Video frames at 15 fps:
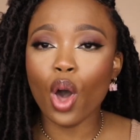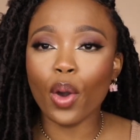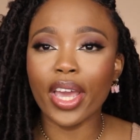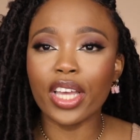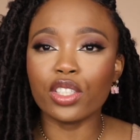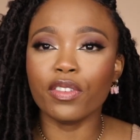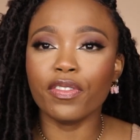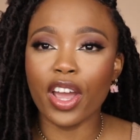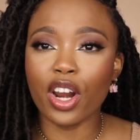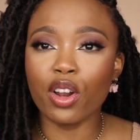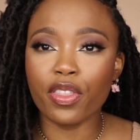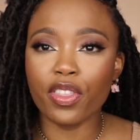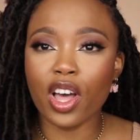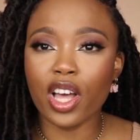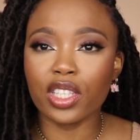Okay, so final
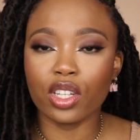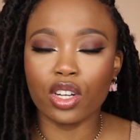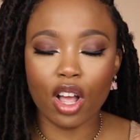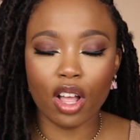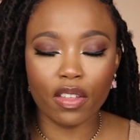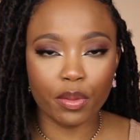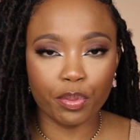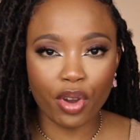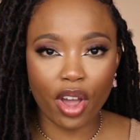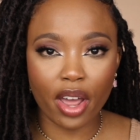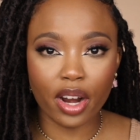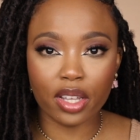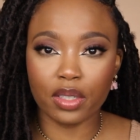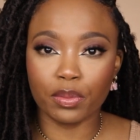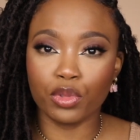thoughts on all of the
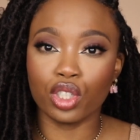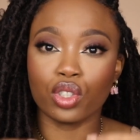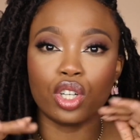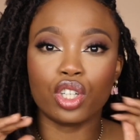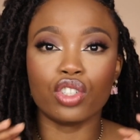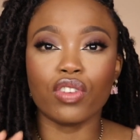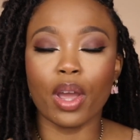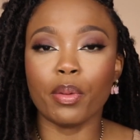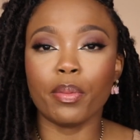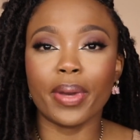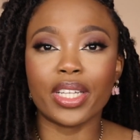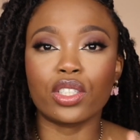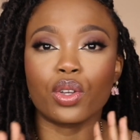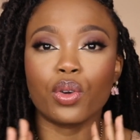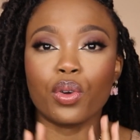products. I'm just gonna try my
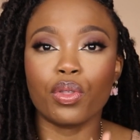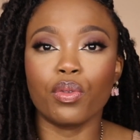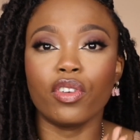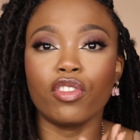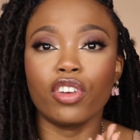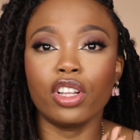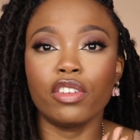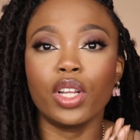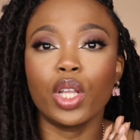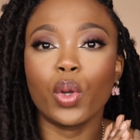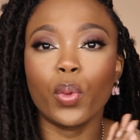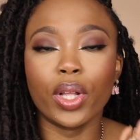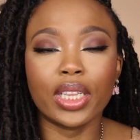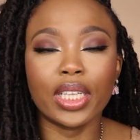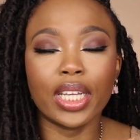best to go through it really
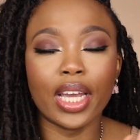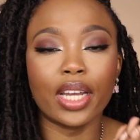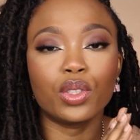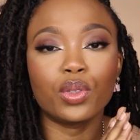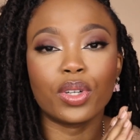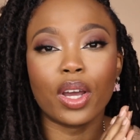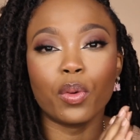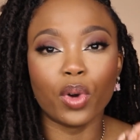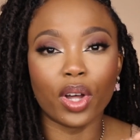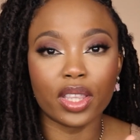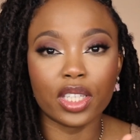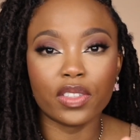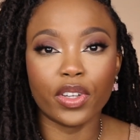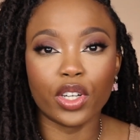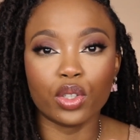quickly. I do not want
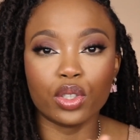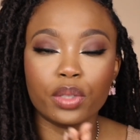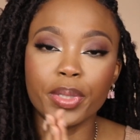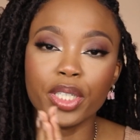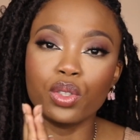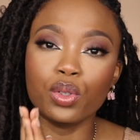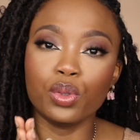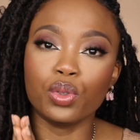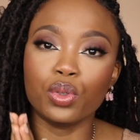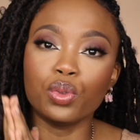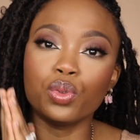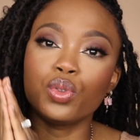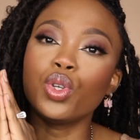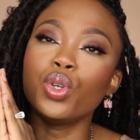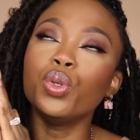this video to be
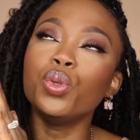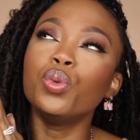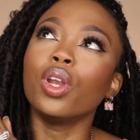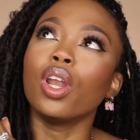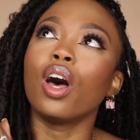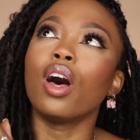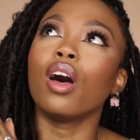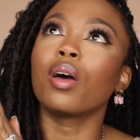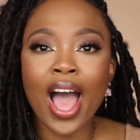too long.